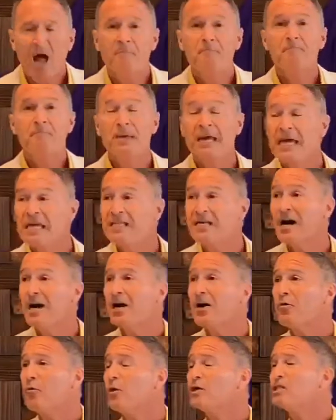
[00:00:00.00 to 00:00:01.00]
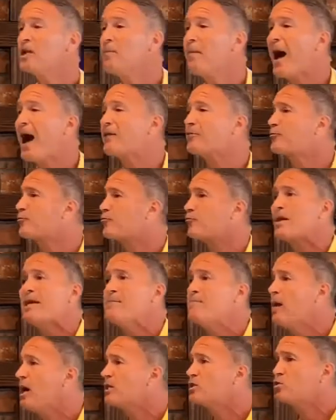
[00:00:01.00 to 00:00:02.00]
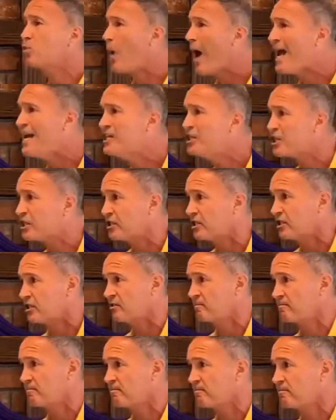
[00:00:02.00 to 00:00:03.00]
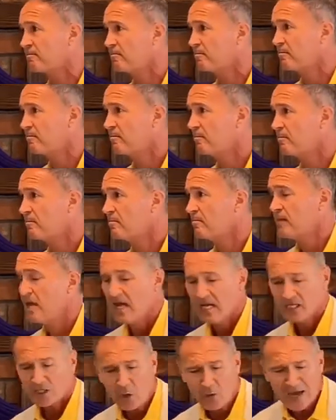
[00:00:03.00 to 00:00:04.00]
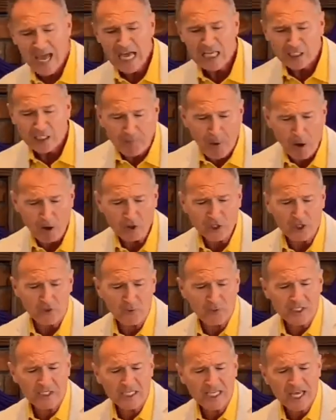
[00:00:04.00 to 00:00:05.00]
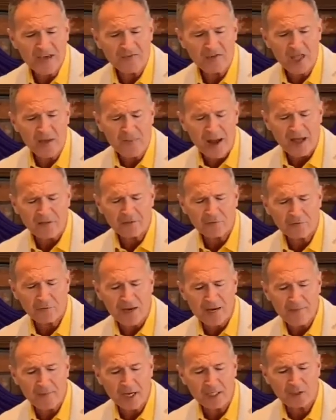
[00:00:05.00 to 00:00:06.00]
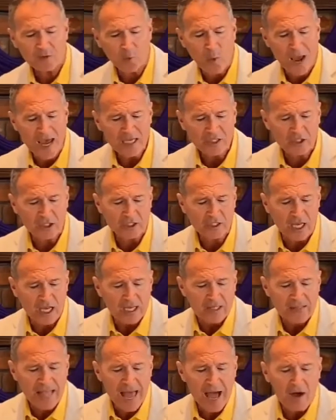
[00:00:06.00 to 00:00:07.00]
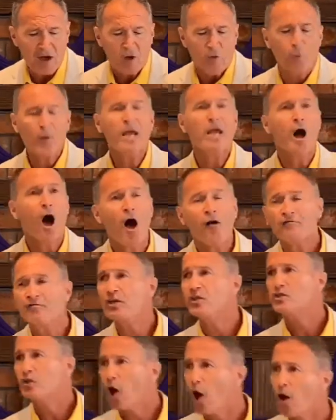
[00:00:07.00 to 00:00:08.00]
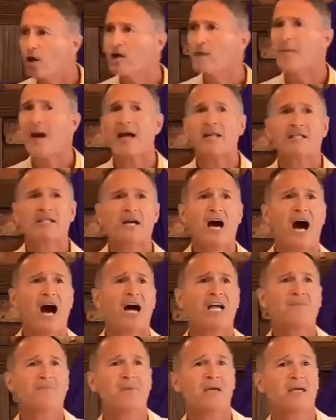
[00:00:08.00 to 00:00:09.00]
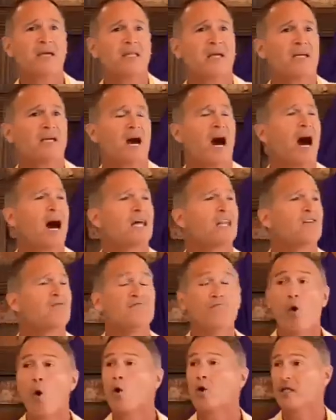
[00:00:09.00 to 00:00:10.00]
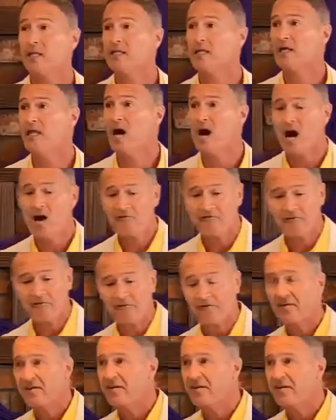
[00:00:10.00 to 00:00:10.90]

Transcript: mina was about three months' wages. So each person was given about three months' wages. Now, we often talk about God being a God of more than enough,